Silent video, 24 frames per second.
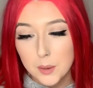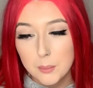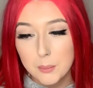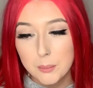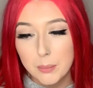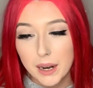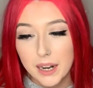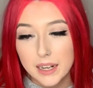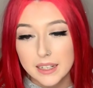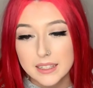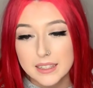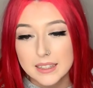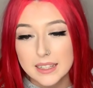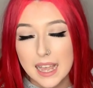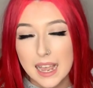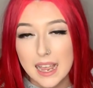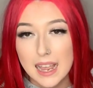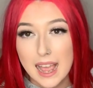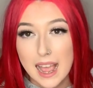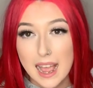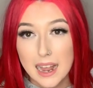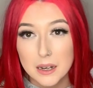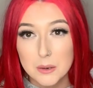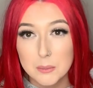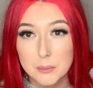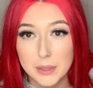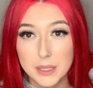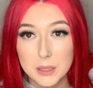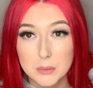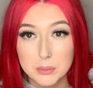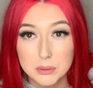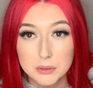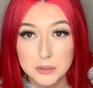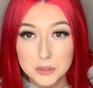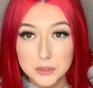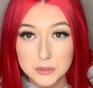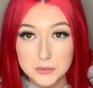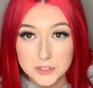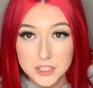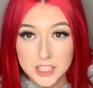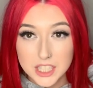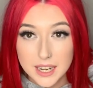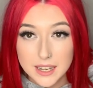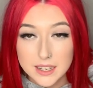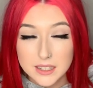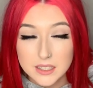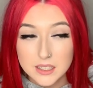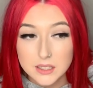but that hadn't been proved
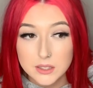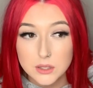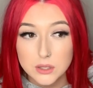yet.